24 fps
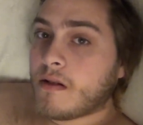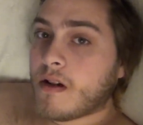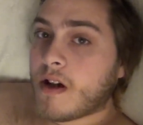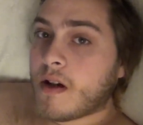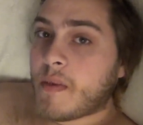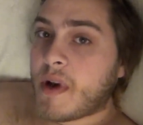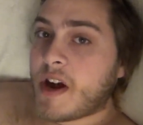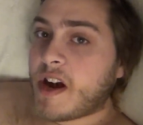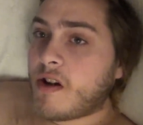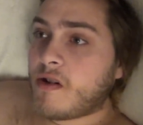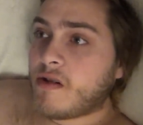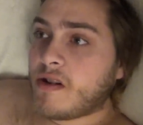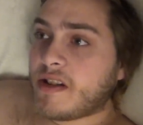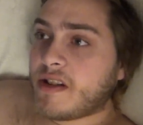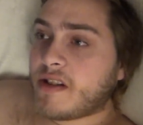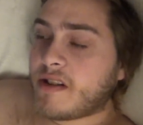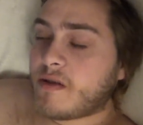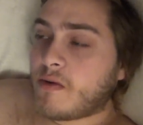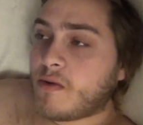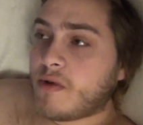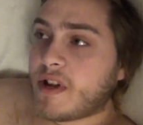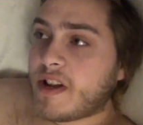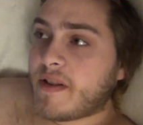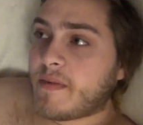Am I
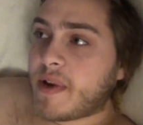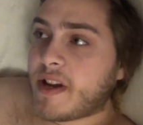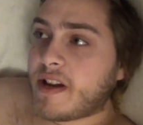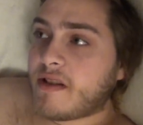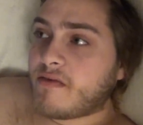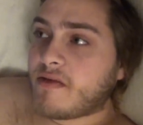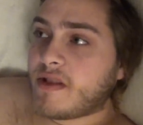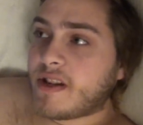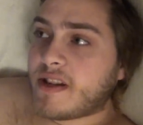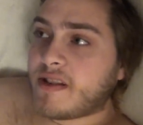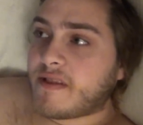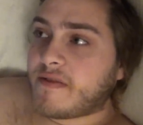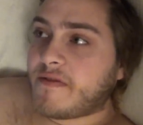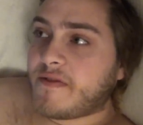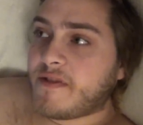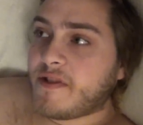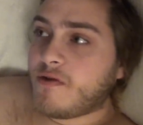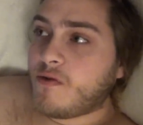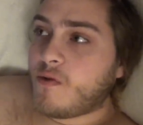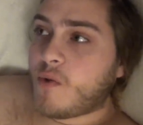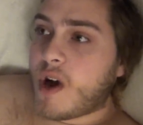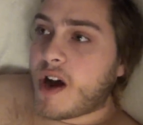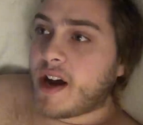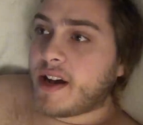only am I only a
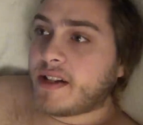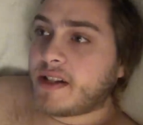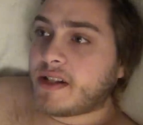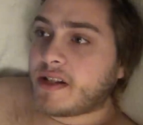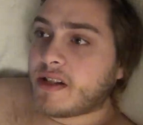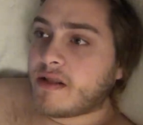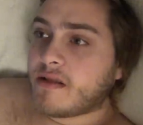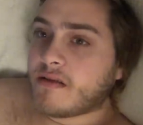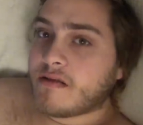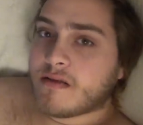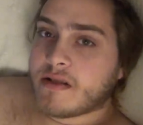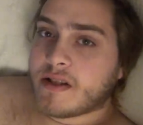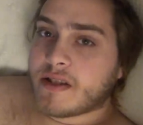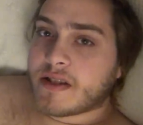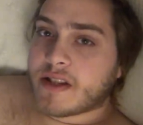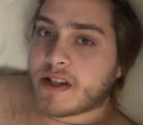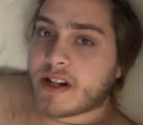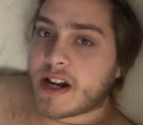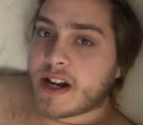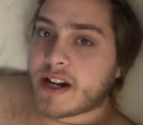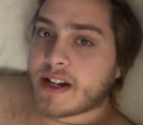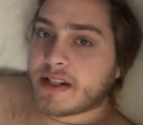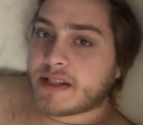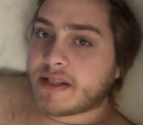few whites here in the
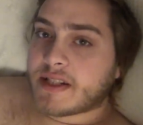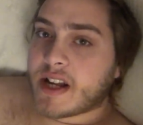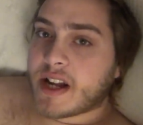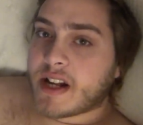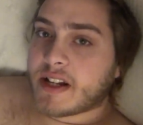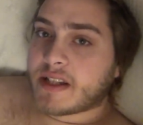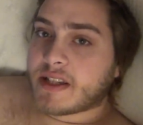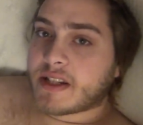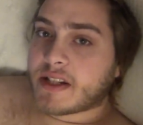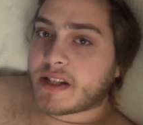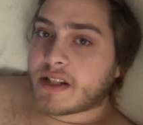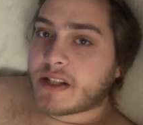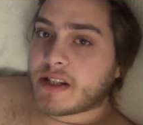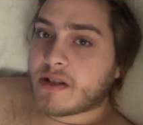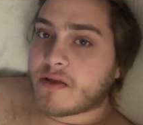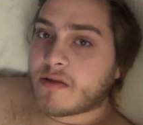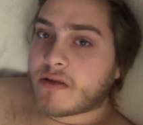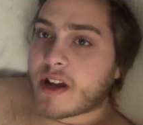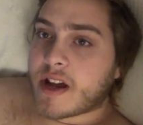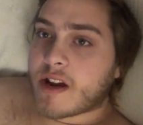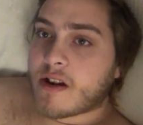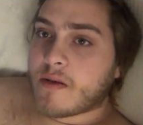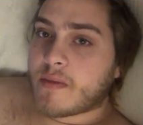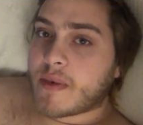United States that still
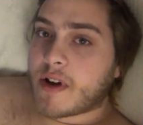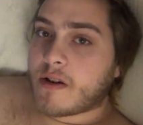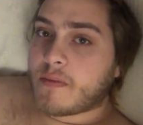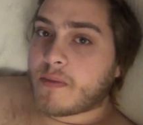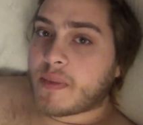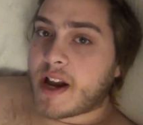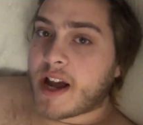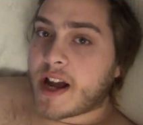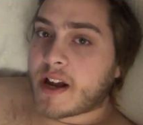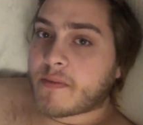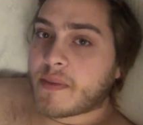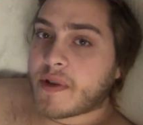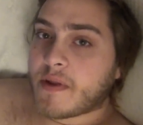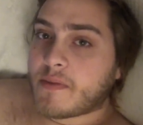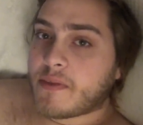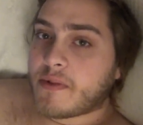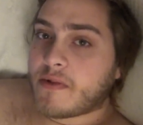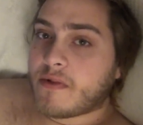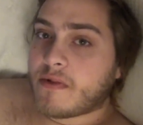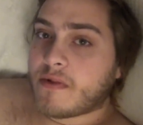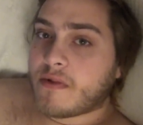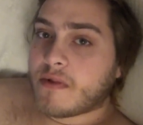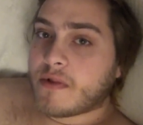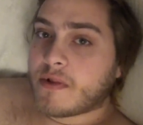care about black
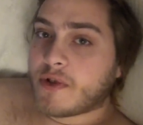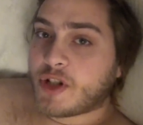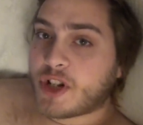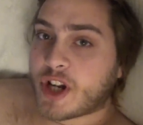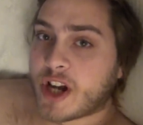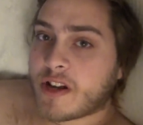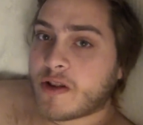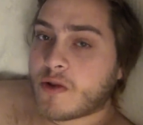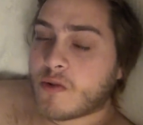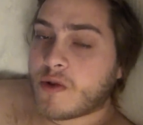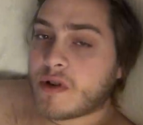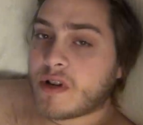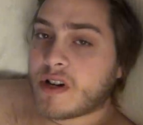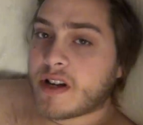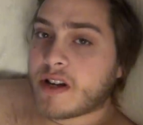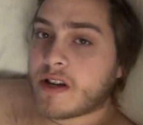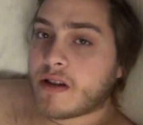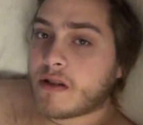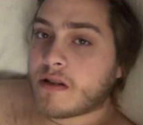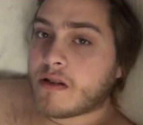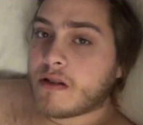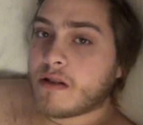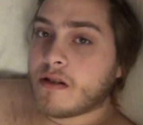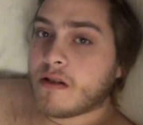people
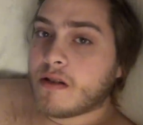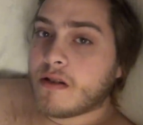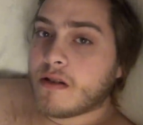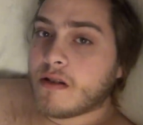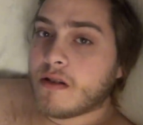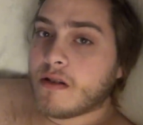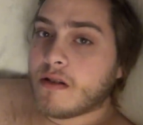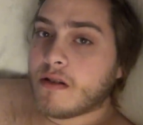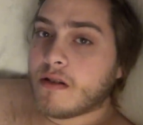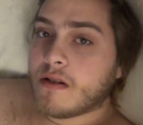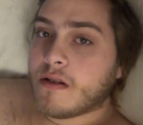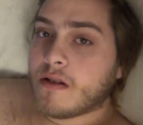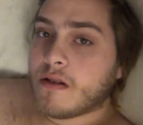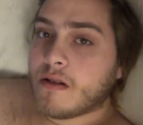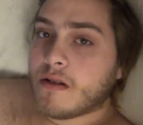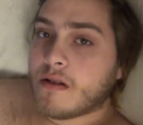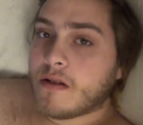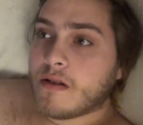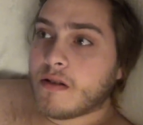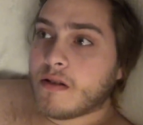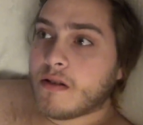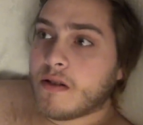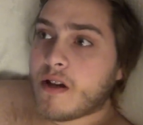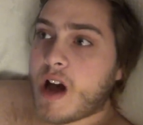genuinely?
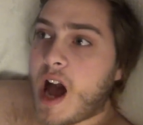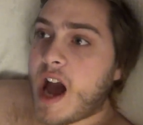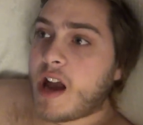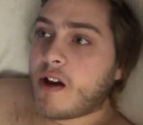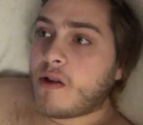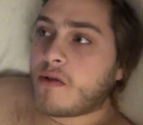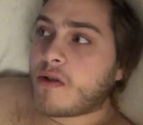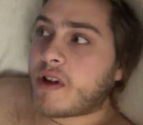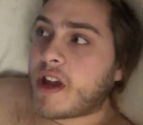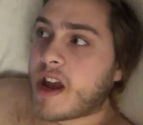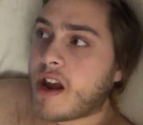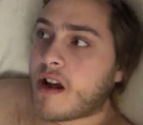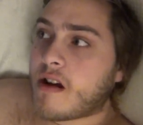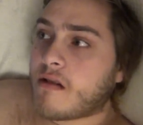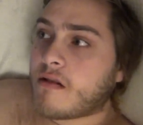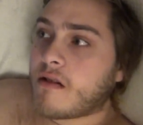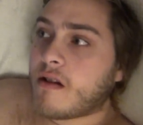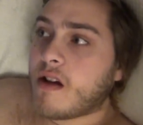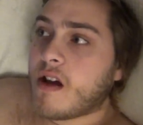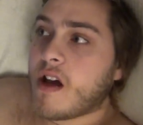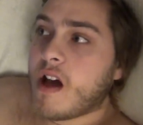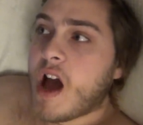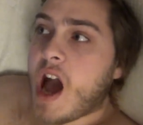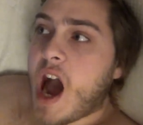I don't care.
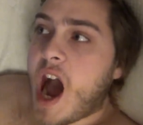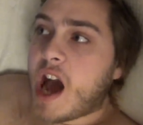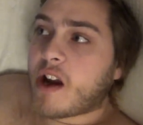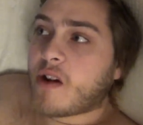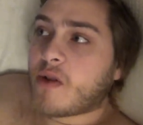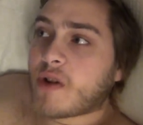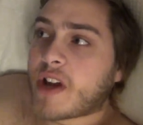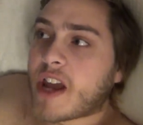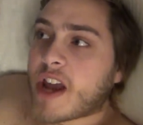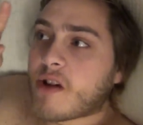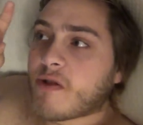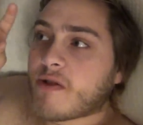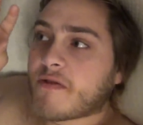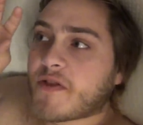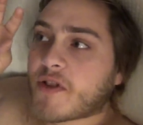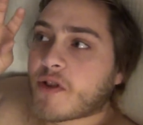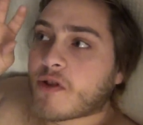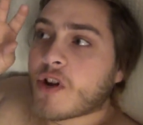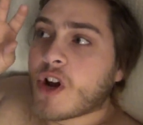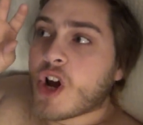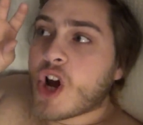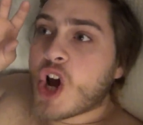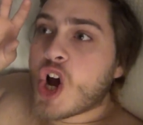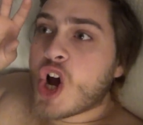I don't care if
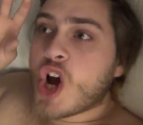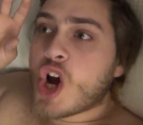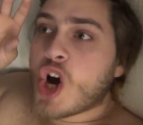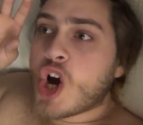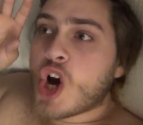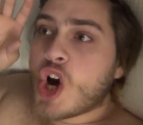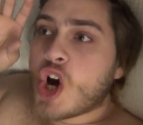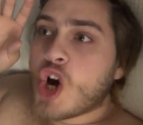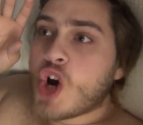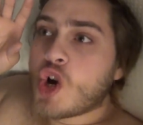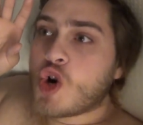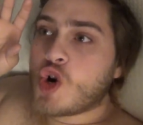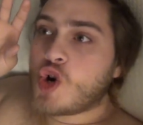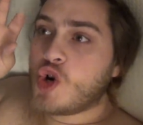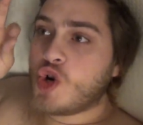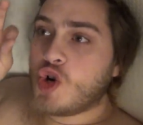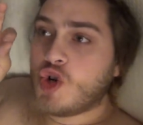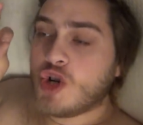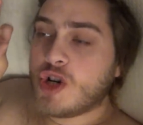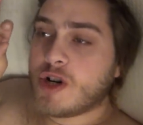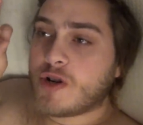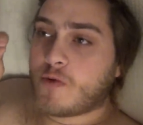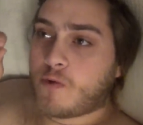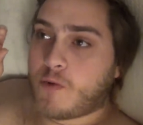they're
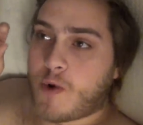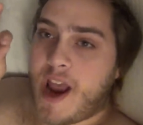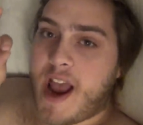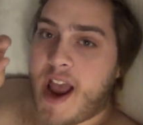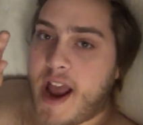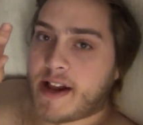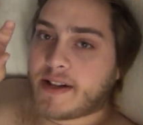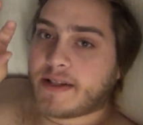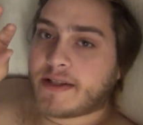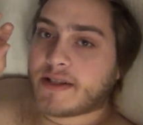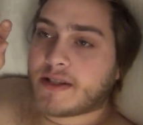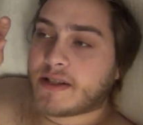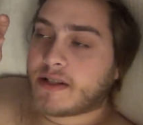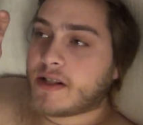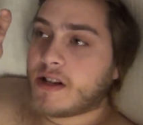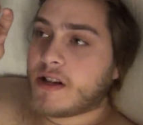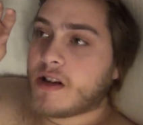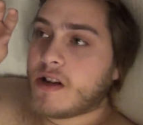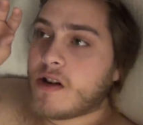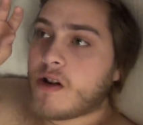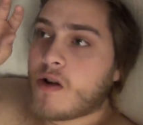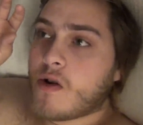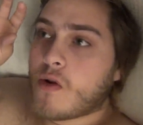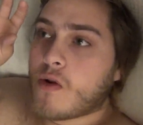hood rats
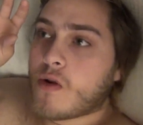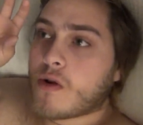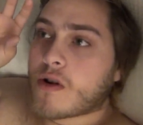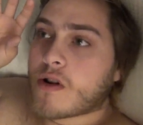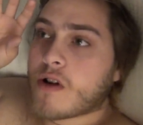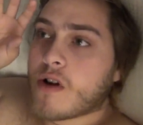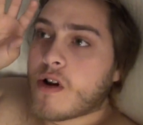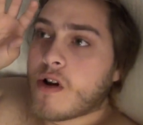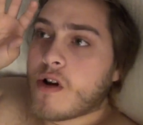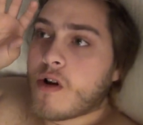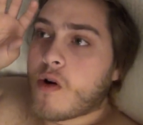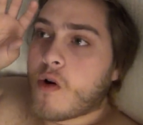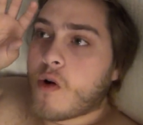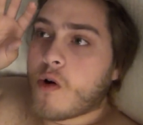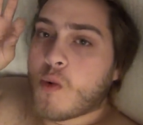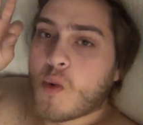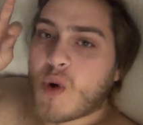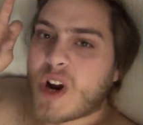or or